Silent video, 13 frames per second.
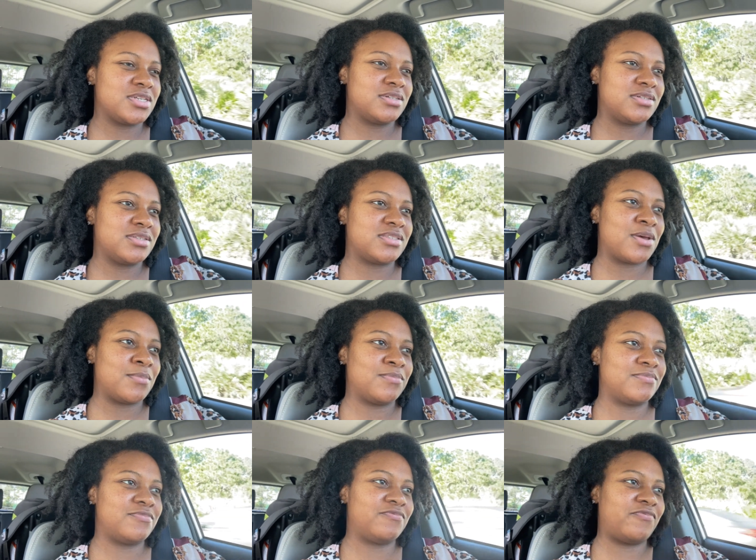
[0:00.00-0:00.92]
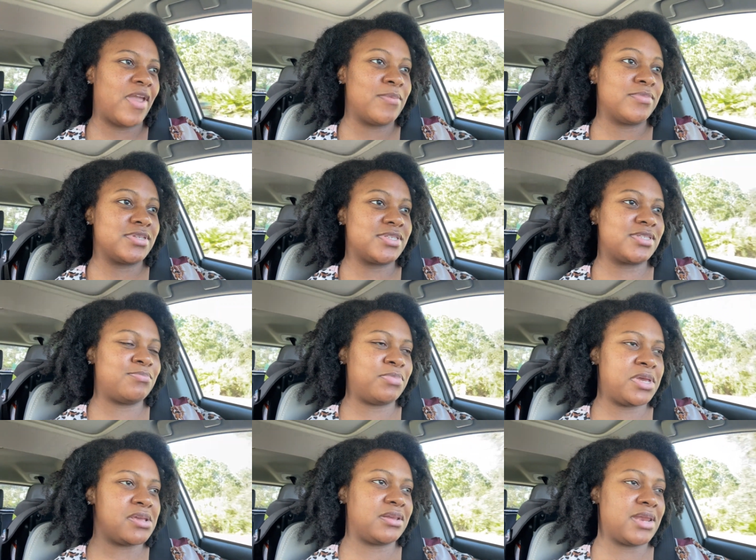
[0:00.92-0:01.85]
some famous
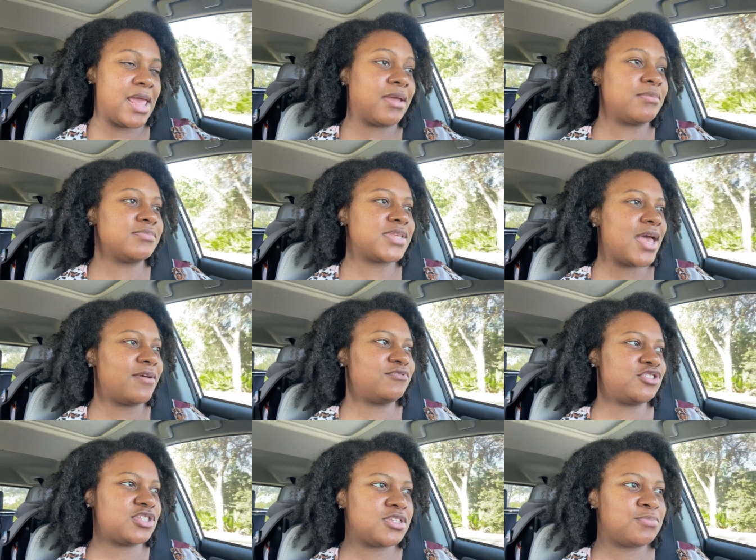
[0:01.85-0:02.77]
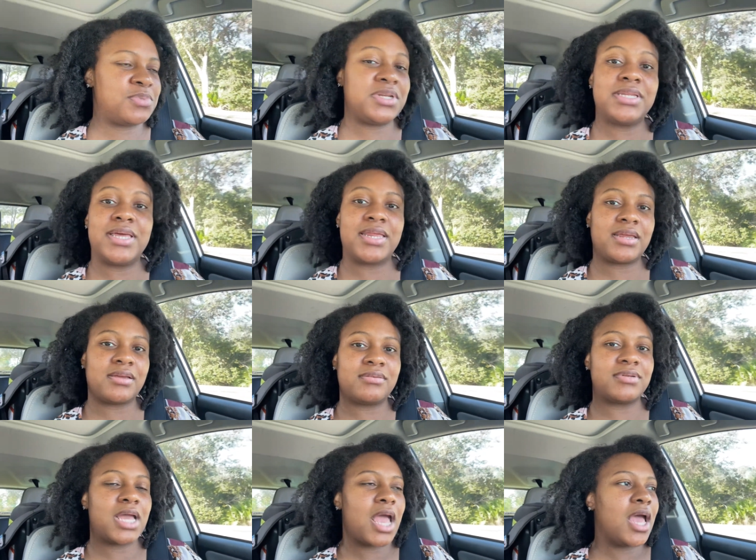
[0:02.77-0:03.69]
big names, have just been
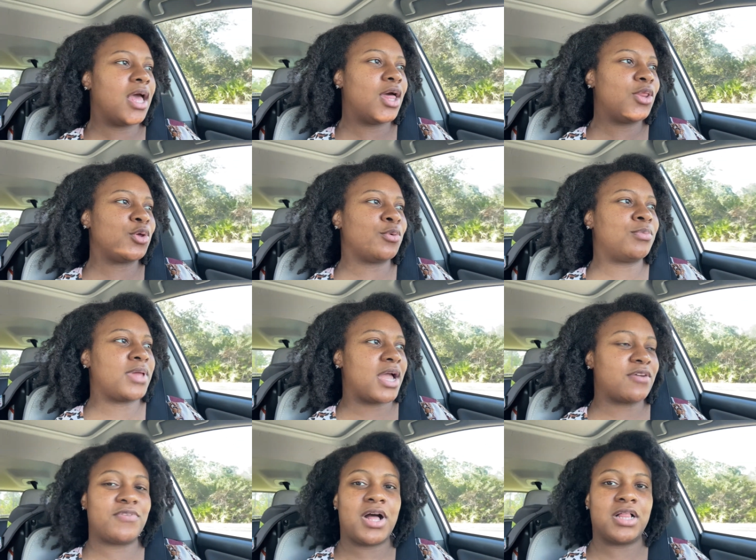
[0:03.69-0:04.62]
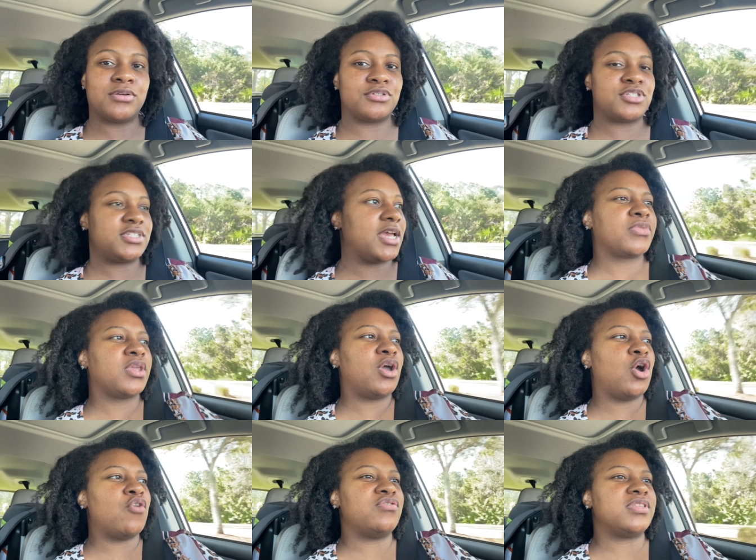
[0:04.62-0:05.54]
letting their Black followers down.
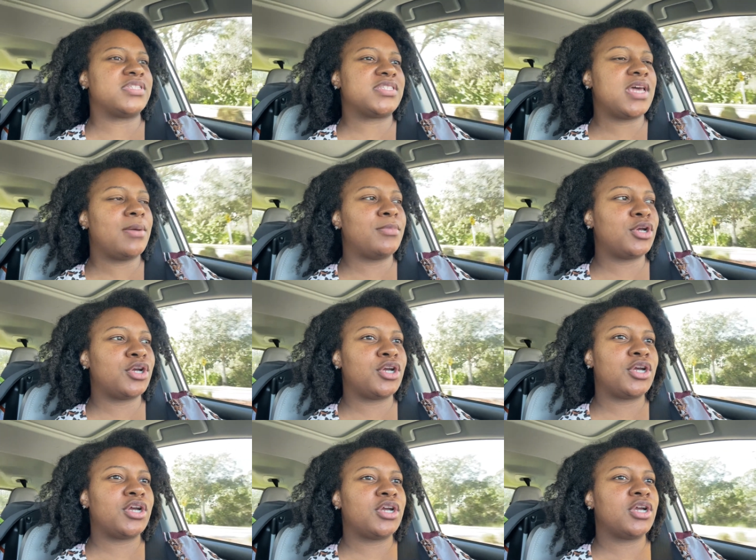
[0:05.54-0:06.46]
Over the summer,